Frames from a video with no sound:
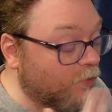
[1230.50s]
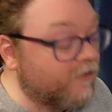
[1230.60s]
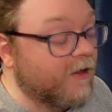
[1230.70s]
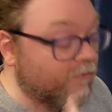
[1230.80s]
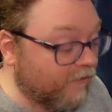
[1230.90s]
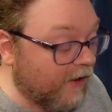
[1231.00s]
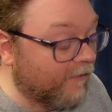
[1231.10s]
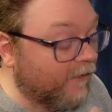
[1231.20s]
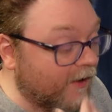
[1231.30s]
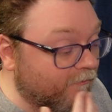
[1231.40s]
with him saying
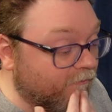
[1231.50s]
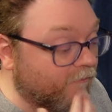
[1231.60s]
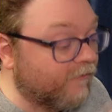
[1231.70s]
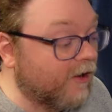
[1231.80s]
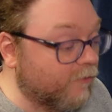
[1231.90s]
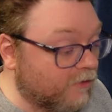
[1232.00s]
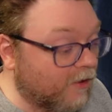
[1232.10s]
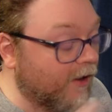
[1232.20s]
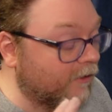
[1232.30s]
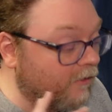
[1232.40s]
the lines instead, but
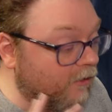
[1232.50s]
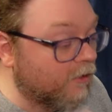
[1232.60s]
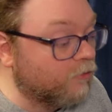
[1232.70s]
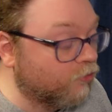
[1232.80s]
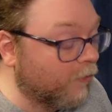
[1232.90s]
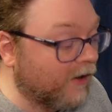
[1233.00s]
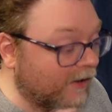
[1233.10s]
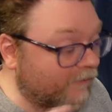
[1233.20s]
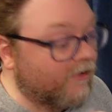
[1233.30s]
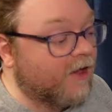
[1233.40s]
like doing it
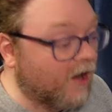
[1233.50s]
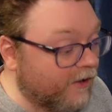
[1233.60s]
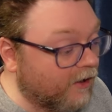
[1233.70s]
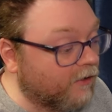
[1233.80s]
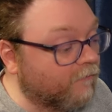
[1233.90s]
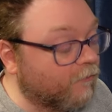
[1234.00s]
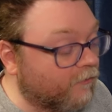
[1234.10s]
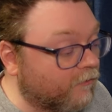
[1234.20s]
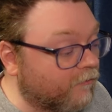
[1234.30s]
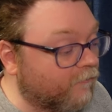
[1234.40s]
as a cut in
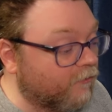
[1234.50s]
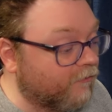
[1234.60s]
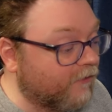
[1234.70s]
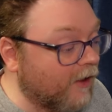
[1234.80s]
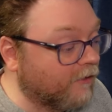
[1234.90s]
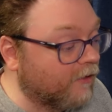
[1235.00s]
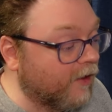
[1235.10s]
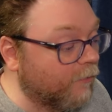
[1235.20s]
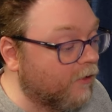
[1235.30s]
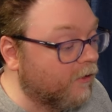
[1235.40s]
for the sound
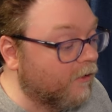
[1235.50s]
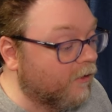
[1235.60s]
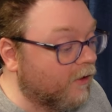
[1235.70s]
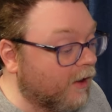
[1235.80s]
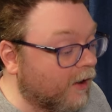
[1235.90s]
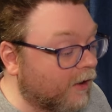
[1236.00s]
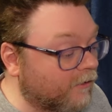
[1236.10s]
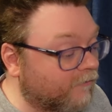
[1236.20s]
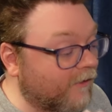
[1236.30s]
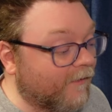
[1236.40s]
clip.
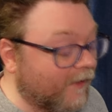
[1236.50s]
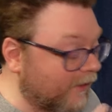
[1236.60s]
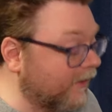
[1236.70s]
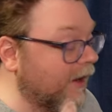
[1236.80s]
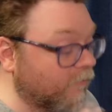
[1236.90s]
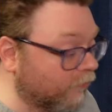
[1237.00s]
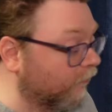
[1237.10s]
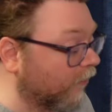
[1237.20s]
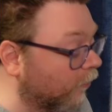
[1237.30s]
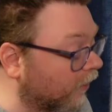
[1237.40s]
To sound like it came
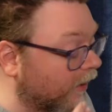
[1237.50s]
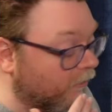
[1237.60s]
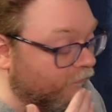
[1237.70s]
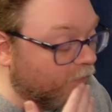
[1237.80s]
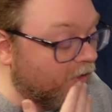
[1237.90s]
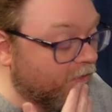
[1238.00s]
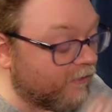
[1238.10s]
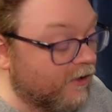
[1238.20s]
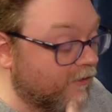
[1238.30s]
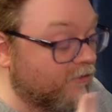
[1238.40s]
from somewhere else, rather
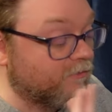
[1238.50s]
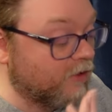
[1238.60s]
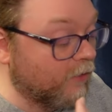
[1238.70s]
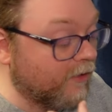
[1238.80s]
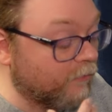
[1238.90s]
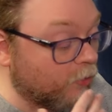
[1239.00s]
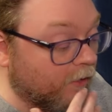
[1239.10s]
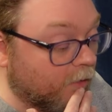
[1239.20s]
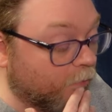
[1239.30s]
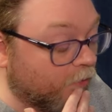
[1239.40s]
than it's, you know, him doing an